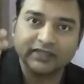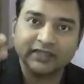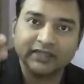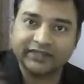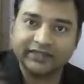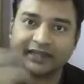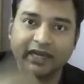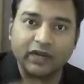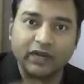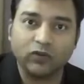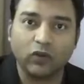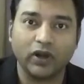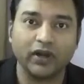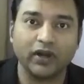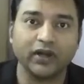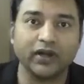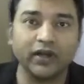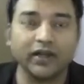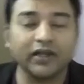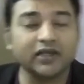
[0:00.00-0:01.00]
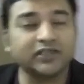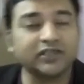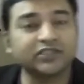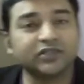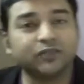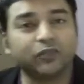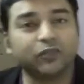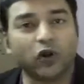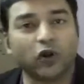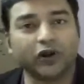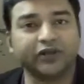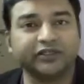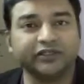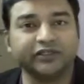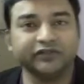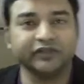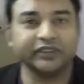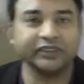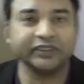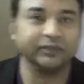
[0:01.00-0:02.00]
The second one is the
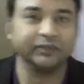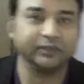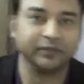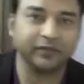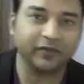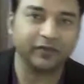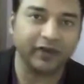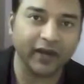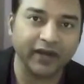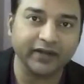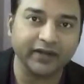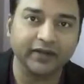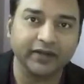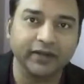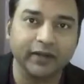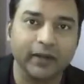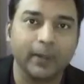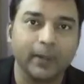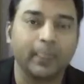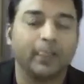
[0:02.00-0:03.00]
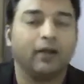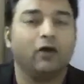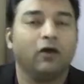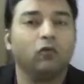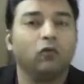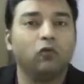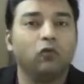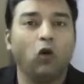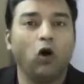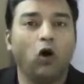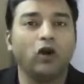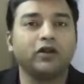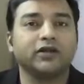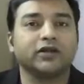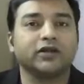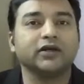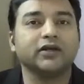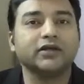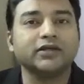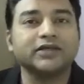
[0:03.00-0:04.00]
productivity, right? What
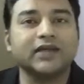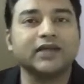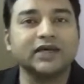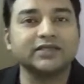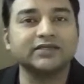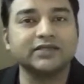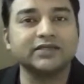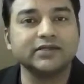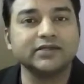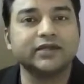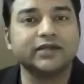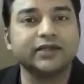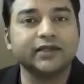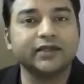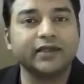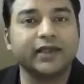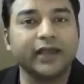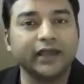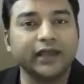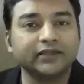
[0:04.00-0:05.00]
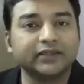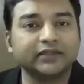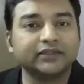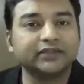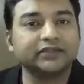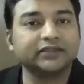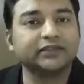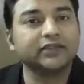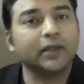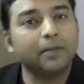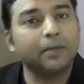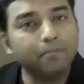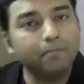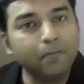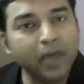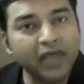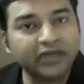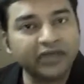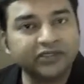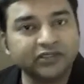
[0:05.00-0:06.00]
doesn't get
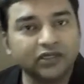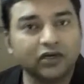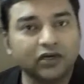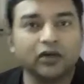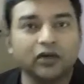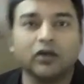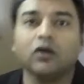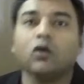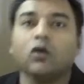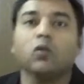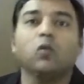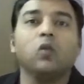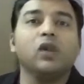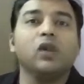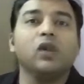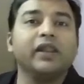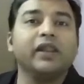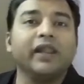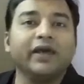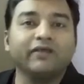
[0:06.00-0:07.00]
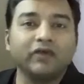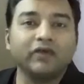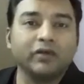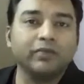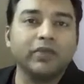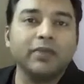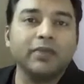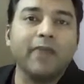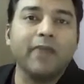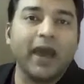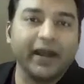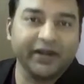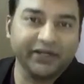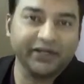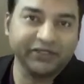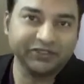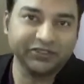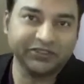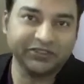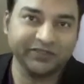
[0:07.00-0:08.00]
measured will never be
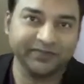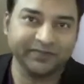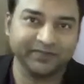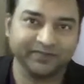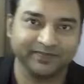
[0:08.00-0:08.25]
managed,